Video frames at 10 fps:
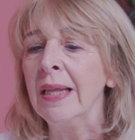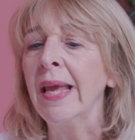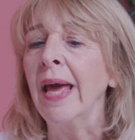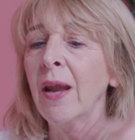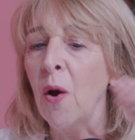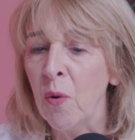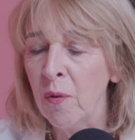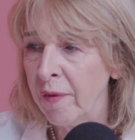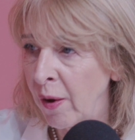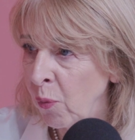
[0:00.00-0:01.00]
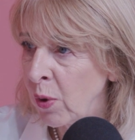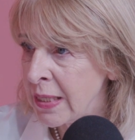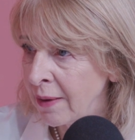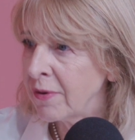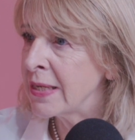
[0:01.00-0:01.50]
get over
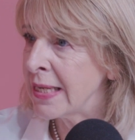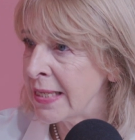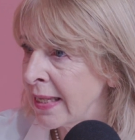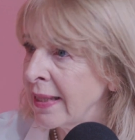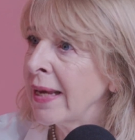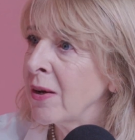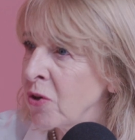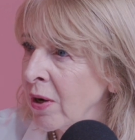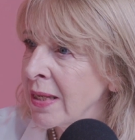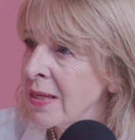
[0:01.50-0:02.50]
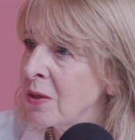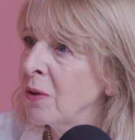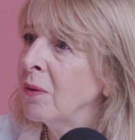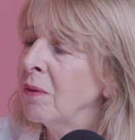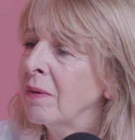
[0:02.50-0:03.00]
whatever it is that they are trying
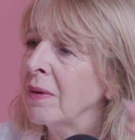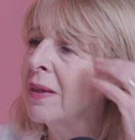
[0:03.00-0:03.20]
to